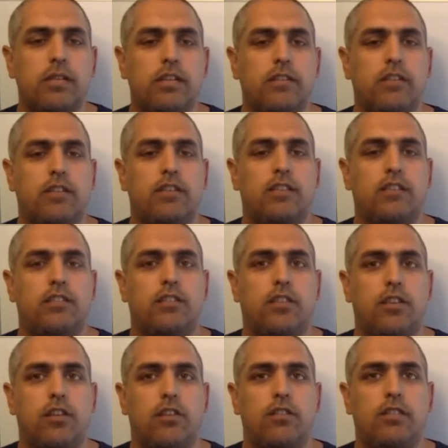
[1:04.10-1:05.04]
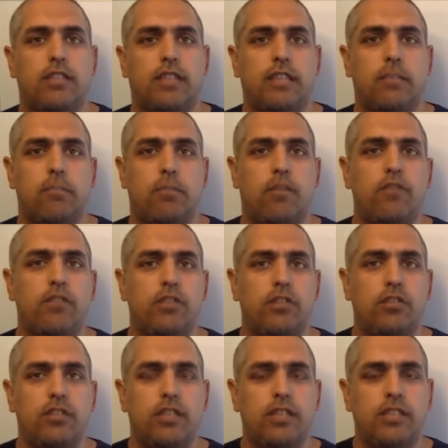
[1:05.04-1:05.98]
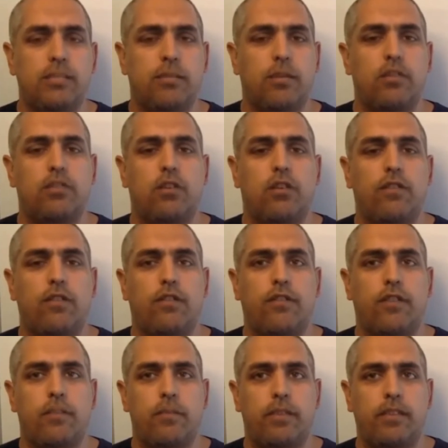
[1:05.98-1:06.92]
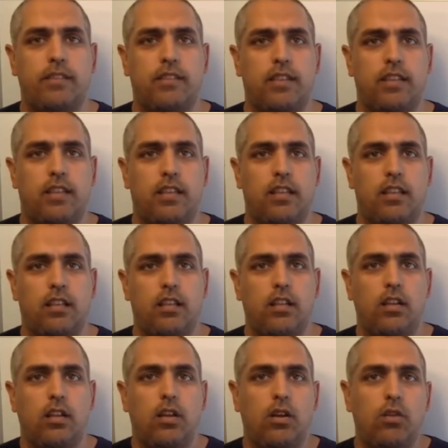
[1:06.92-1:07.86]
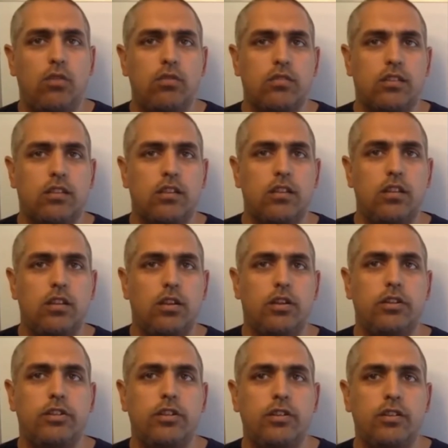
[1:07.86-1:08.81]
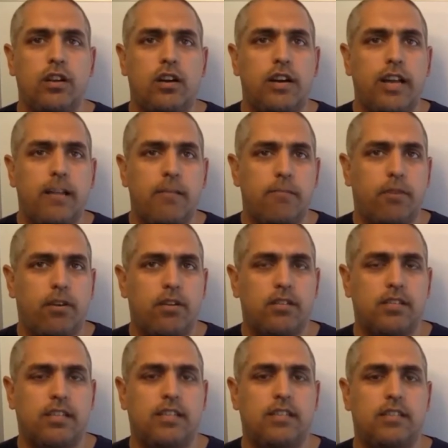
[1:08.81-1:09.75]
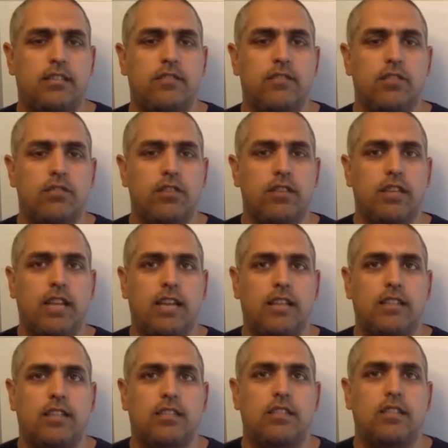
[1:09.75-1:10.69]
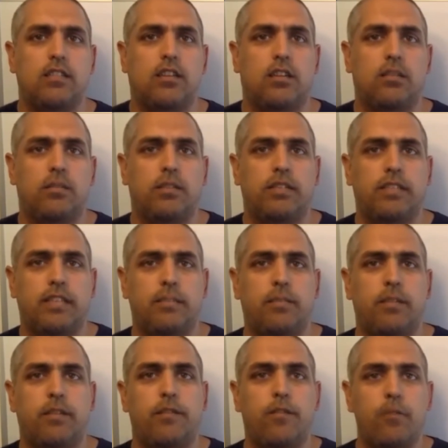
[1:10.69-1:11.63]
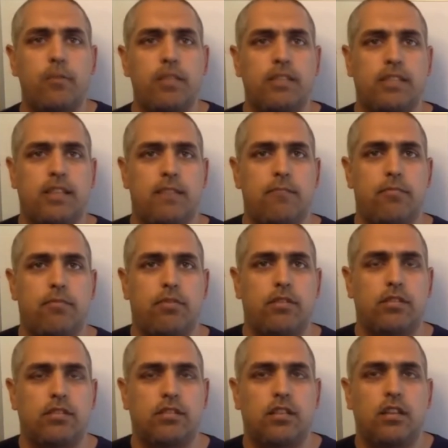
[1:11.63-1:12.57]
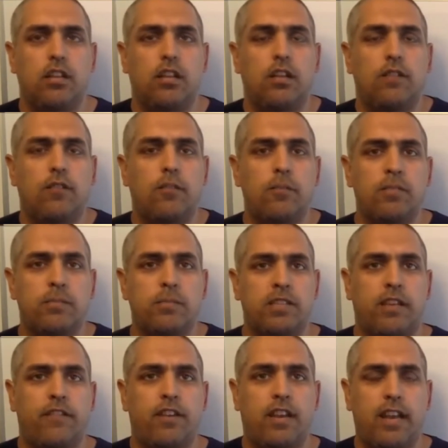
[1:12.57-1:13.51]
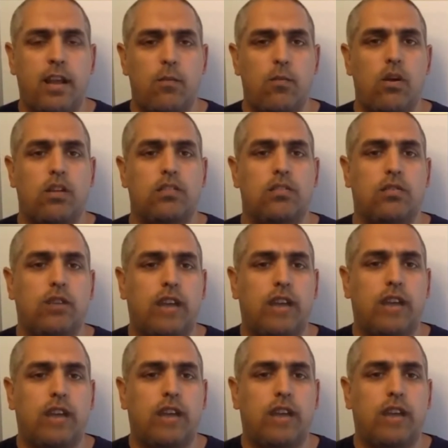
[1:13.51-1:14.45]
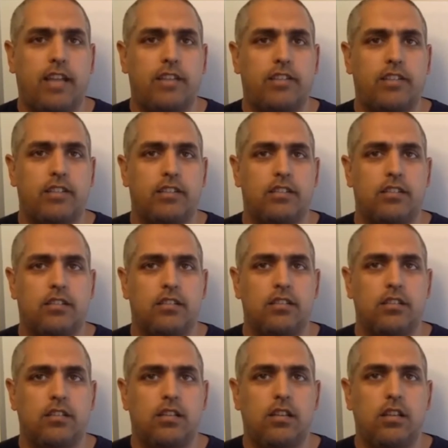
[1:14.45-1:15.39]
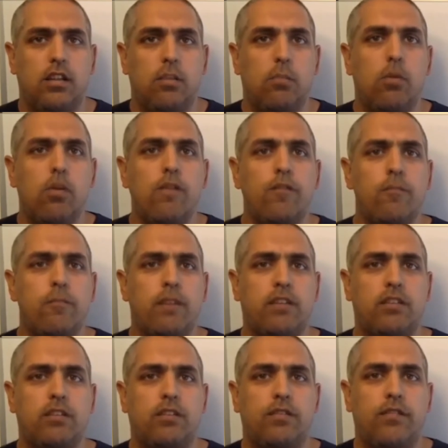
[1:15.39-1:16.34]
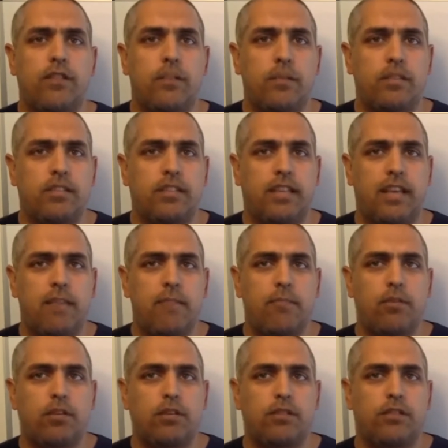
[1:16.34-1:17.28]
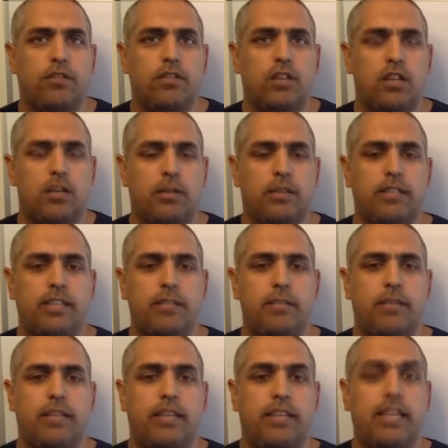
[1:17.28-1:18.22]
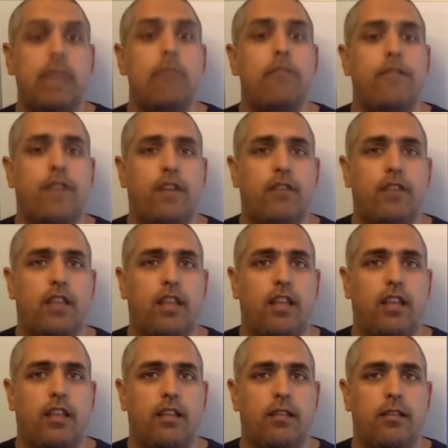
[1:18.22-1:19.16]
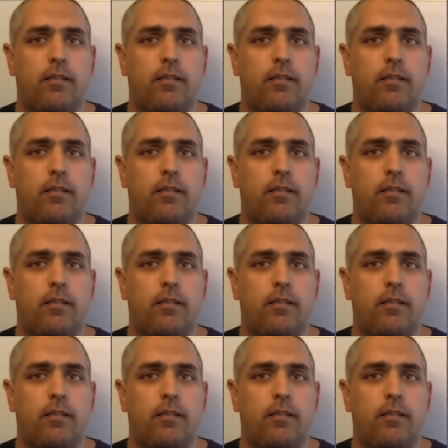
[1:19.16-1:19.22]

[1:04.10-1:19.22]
increases security by reducing exposure of your V P C. Also, you could use I A M policies to restrict access to DynamoDB from these endpoints from specific networks or applications. More information on V P C endpoints for DynamoDB can be found here.